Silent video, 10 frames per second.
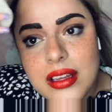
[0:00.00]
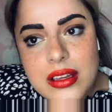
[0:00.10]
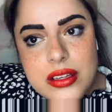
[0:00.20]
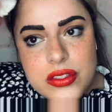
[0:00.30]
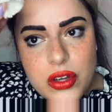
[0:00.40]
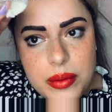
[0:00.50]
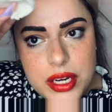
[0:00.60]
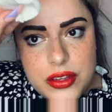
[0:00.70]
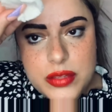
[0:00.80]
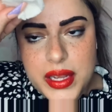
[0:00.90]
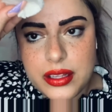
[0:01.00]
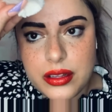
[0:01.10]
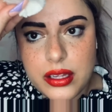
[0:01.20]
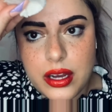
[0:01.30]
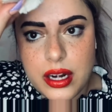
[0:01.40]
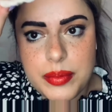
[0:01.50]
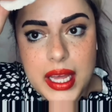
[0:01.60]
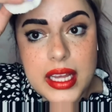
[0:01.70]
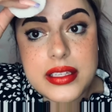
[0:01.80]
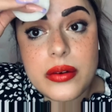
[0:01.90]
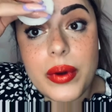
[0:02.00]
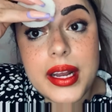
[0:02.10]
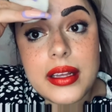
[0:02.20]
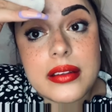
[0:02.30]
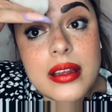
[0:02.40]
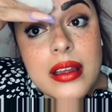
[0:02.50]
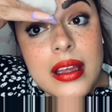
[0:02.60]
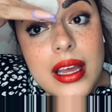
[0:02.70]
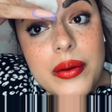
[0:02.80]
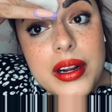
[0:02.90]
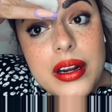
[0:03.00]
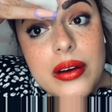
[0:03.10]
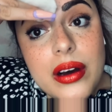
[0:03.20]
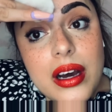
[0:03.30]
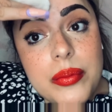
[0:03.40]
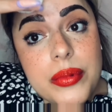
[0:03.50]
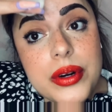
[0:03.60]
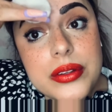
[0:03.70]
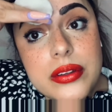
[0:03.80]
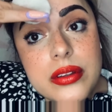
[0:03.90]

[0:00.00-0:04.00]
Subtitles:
So I'm going to use my little cotton pad. I did wet it and we're going to go upwards.